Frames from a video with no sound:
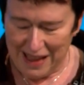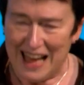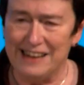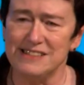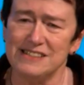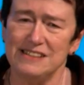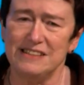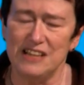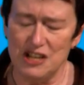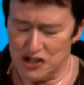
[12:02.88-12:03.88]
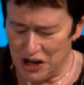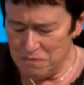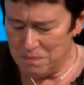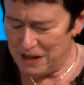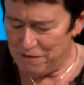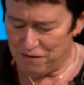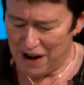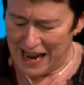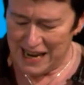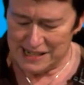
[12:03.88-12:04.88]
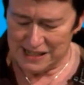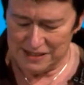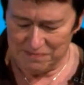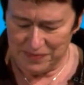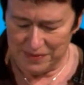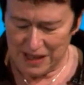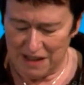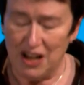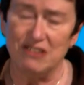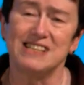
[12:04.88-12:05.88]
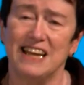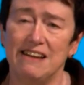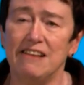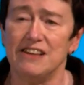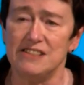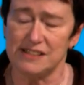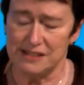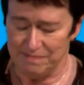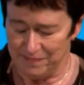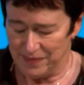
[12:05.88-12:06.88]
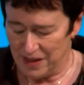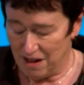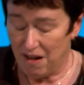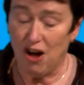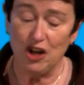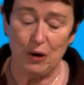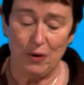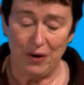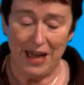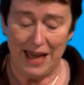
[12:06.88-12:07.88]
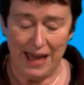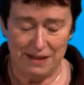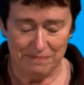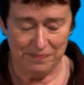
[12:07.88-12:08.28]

And don't be afraid of asking others, are you okay?